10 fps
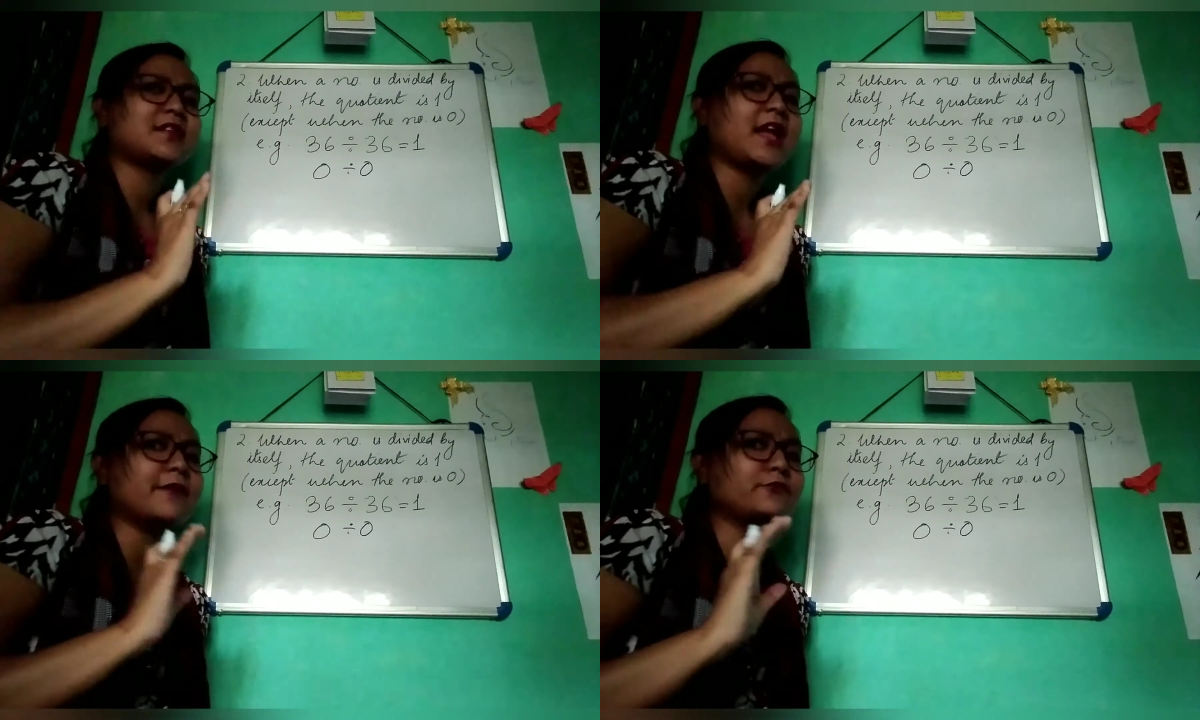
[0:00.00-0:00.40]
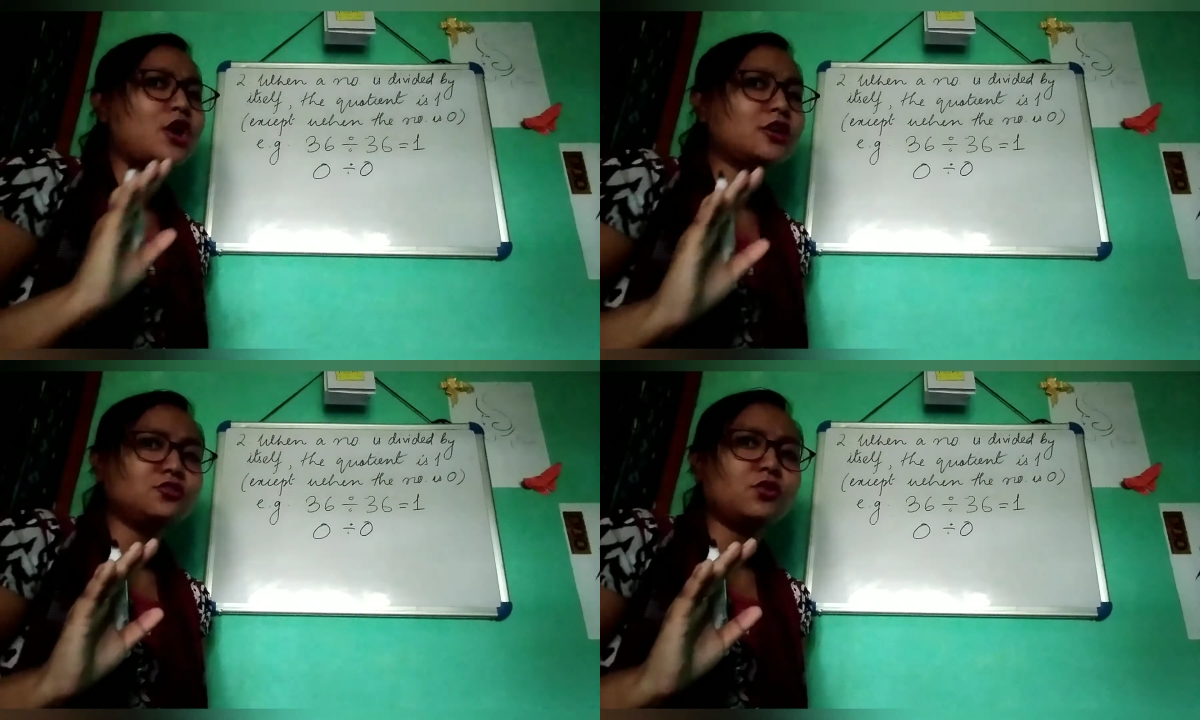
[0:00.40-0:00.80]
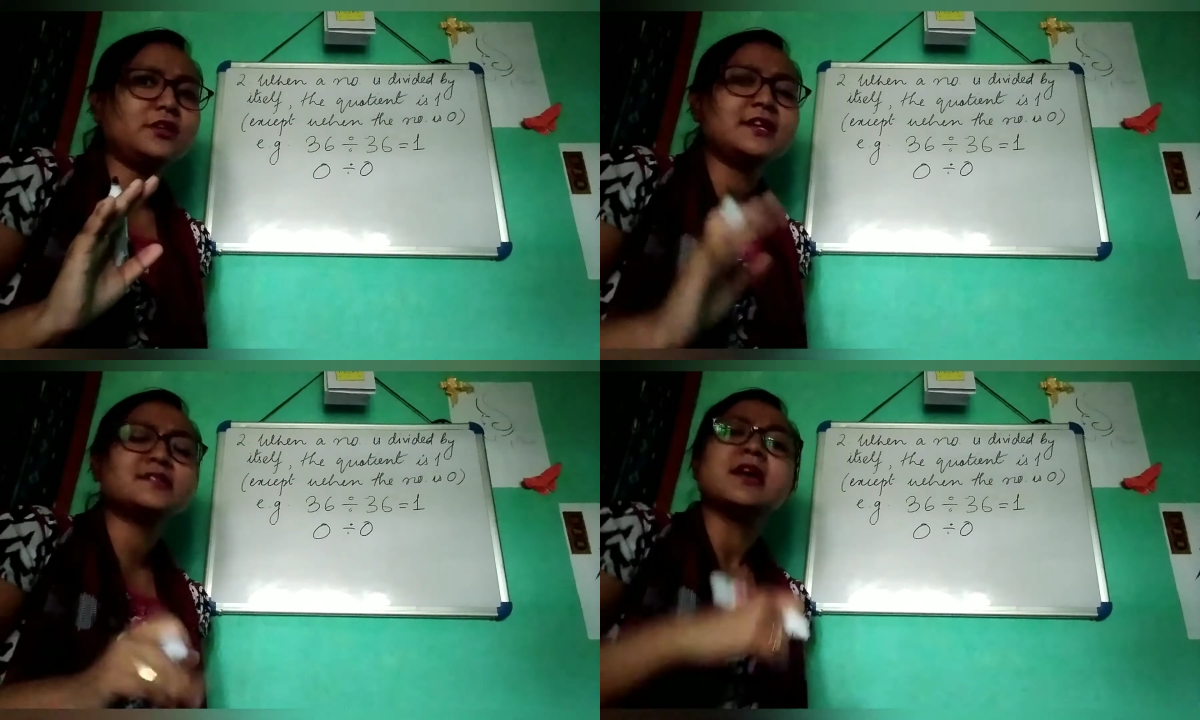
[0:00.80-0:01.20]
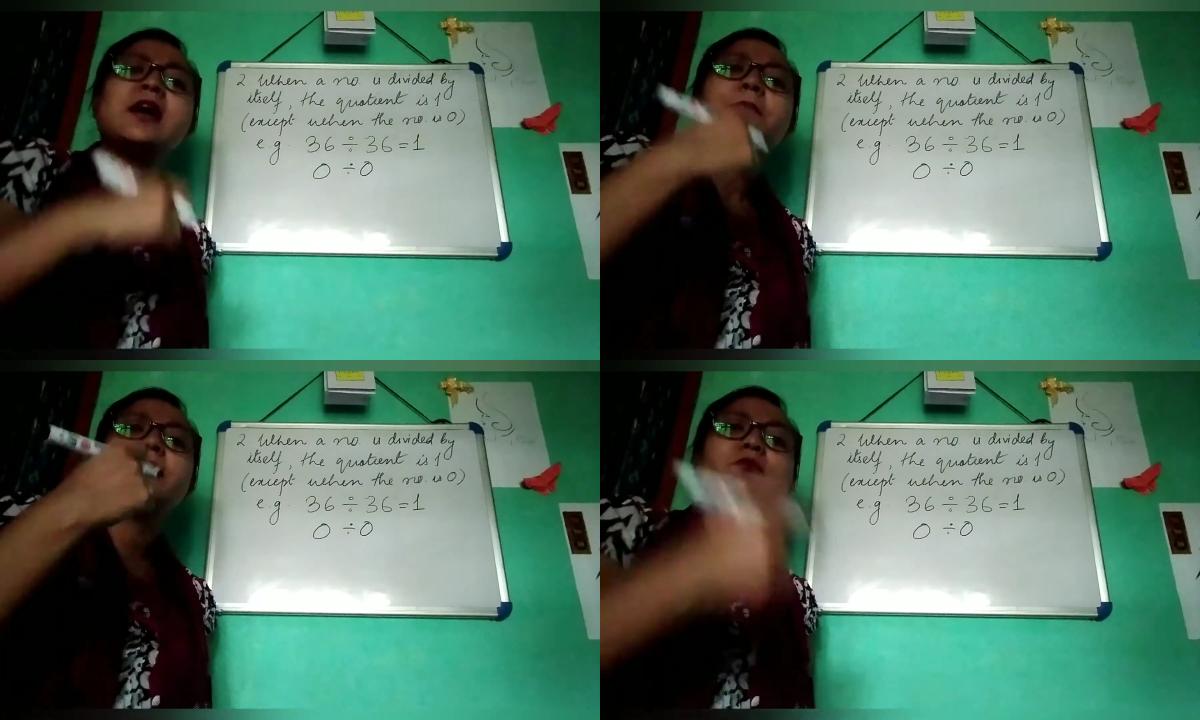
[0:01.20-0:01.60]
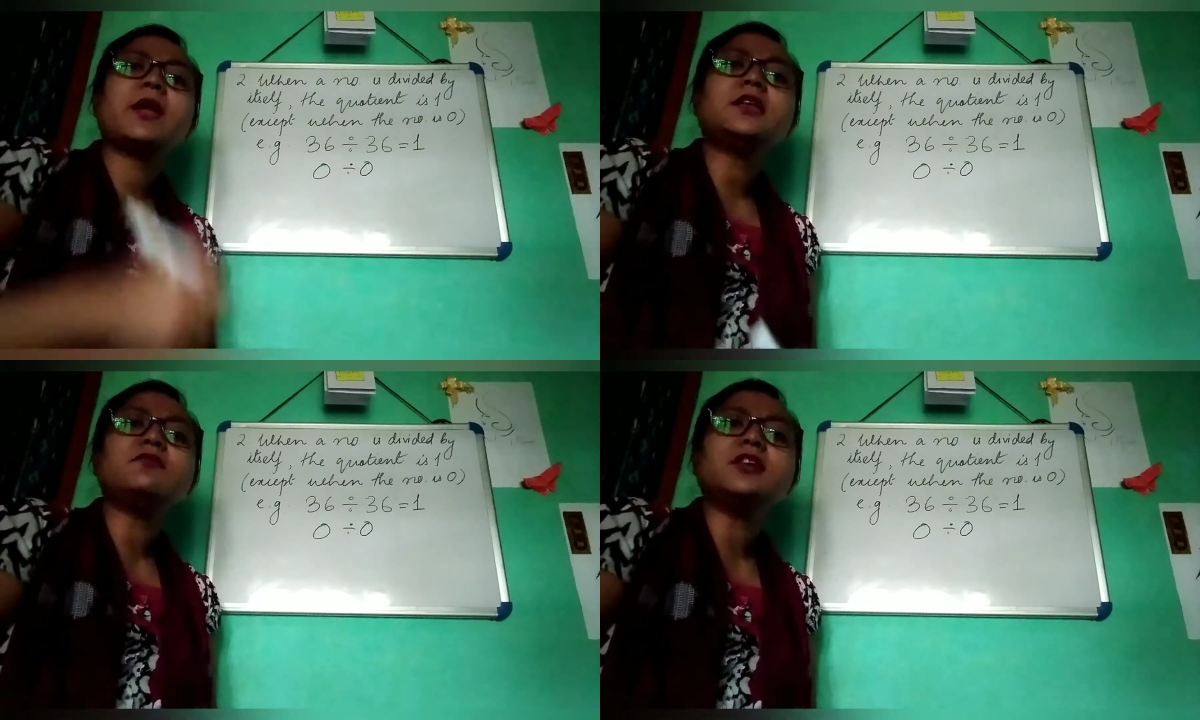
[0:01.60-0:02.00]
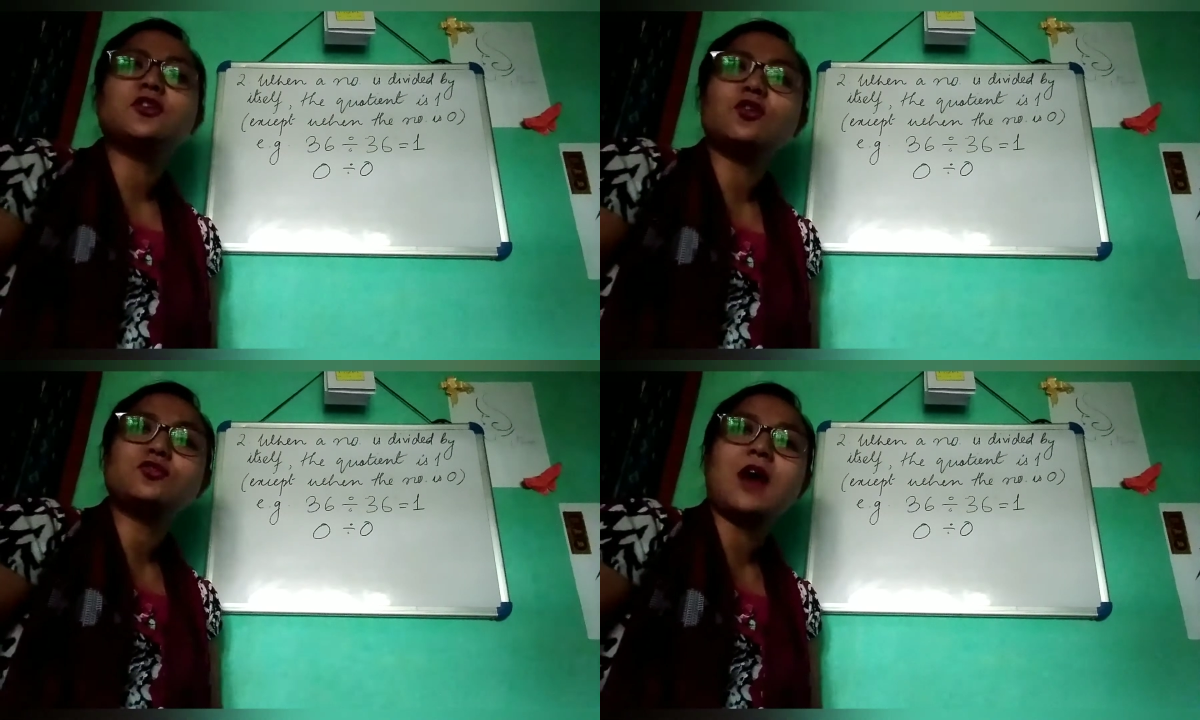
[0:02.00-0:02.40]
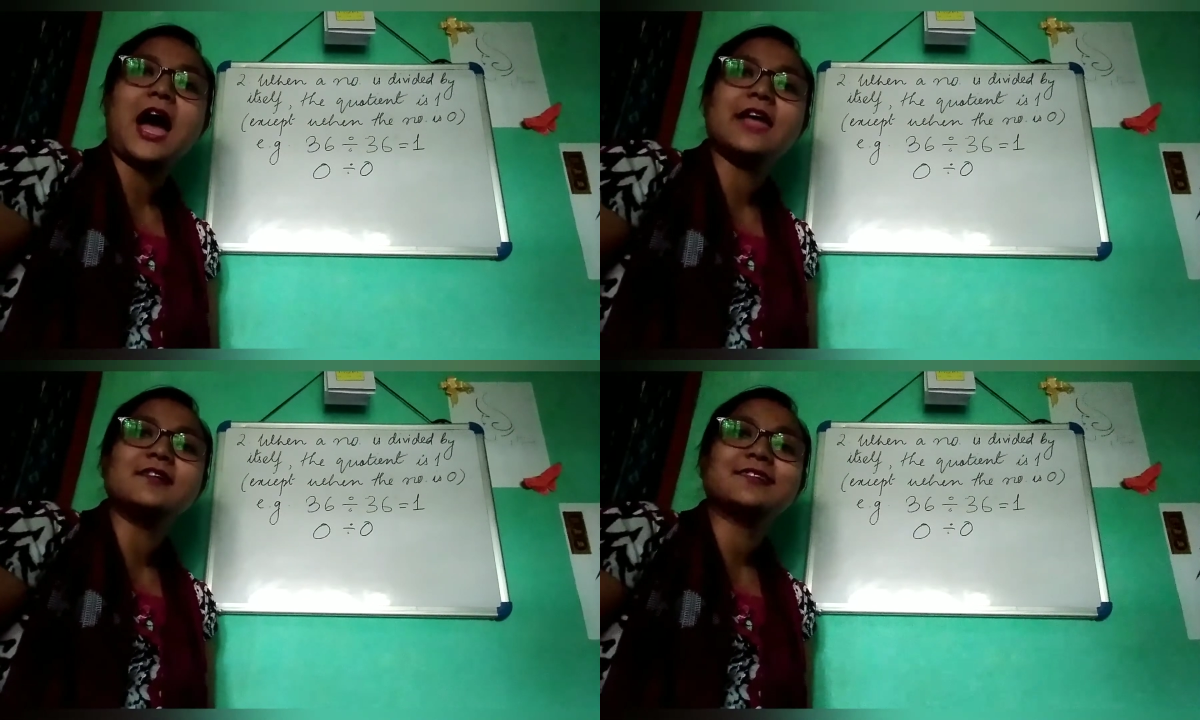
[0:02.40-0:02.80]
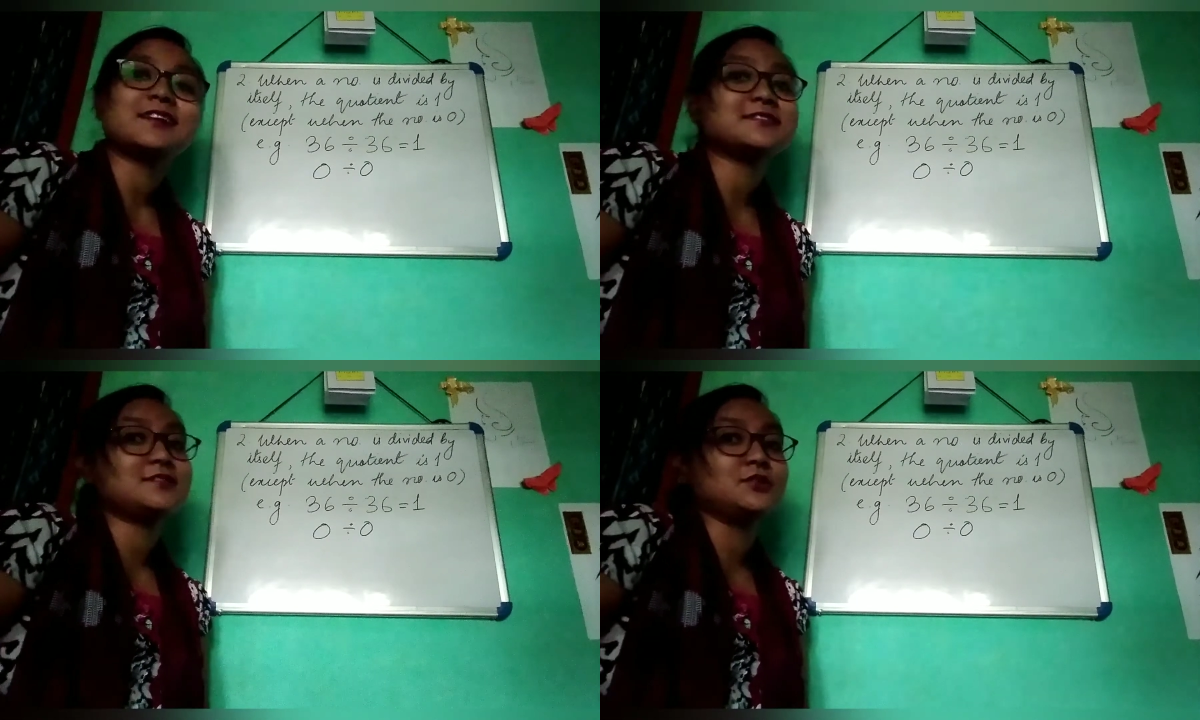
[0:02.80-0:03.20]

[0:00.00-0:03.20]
They have not told this, but when you will go to higher classes,